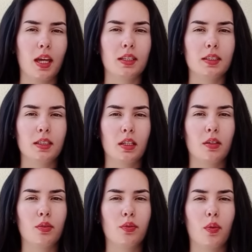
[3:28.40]
and
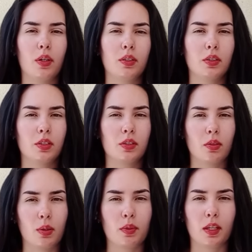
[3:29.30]
still for the
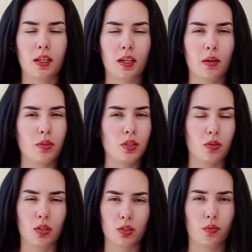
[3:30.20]
scripting and
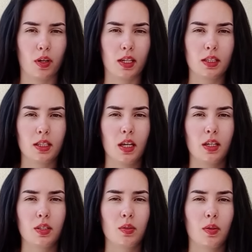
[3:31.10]
research phase.
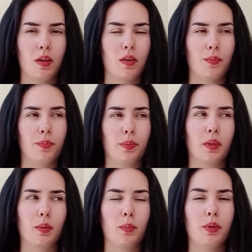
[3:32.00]
So
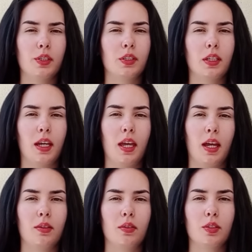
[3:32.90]
personally, I
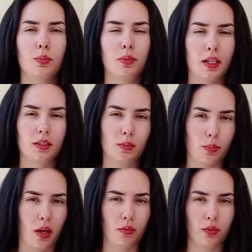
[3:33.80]
had surprisingly
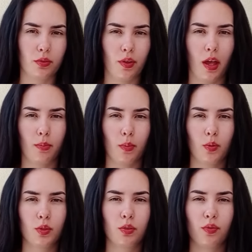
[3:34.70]
powerful and
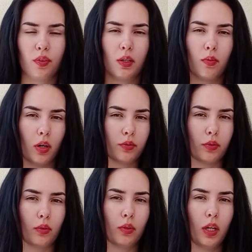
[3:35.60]
most free
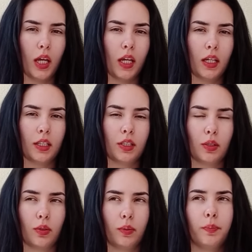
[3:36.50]
workflow.
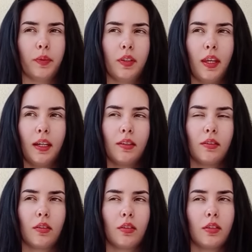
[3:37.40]
So the next